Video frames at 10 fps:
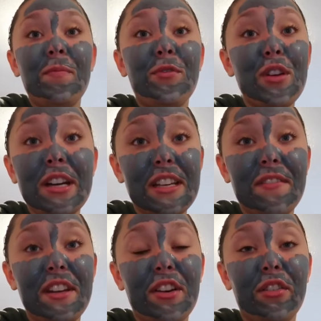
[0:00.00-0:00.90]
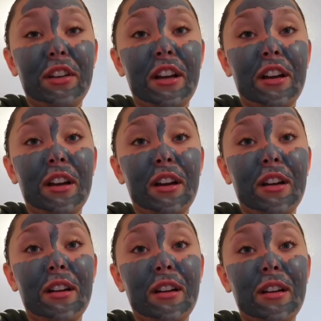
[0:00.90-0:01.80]
If you guys have any curly
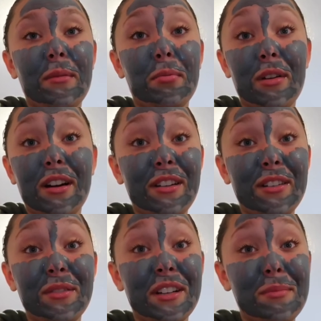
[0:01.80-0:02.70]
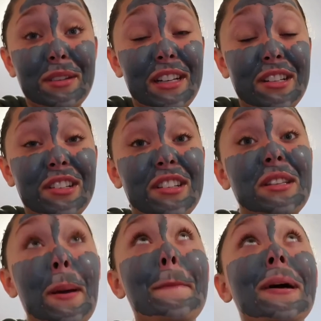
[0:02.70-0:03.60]
hair product recommendations,
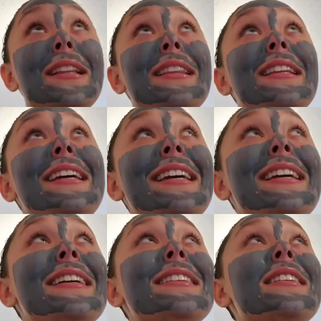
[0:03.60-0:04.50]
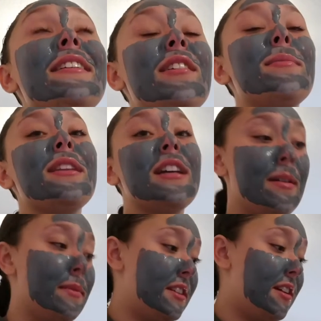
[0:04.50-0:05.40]
please leave them in the
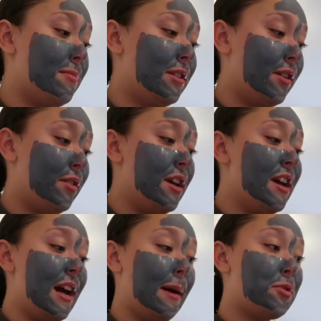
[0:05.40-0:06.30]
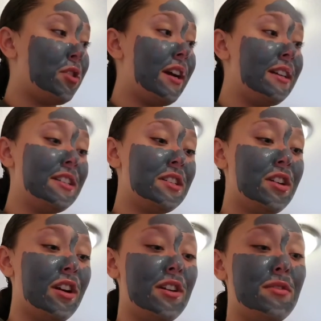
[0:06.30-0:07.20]
comments down below. I'm trying to
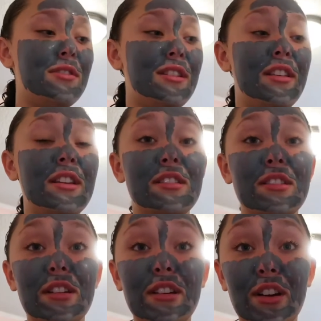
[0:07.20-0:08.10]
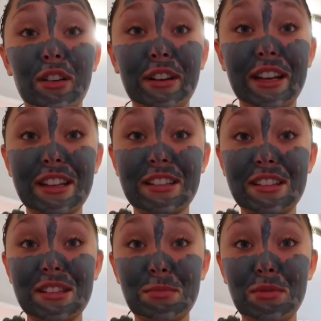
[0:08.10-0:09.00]
start using this curl enhancing
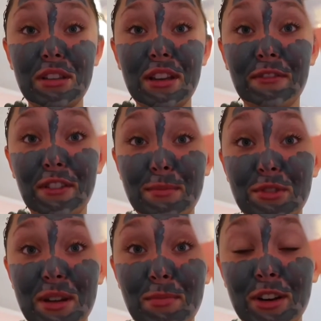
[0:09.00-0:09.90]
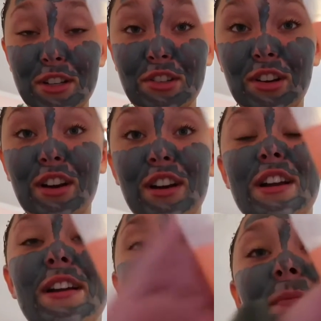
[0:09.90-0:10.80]
smoothie from Shea Moisture.
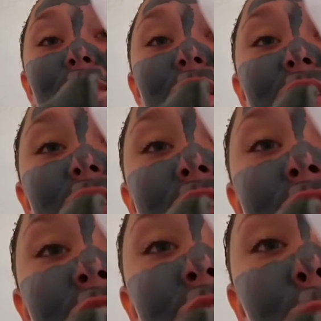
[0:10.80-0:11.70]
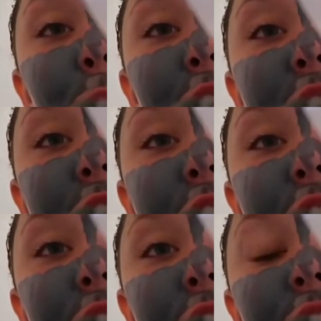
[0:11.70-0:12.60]
This is
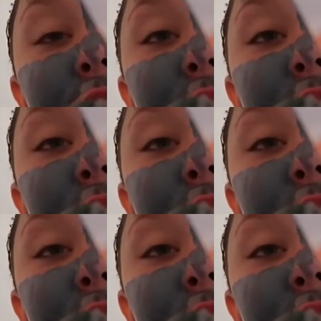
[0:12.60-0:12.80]
pretty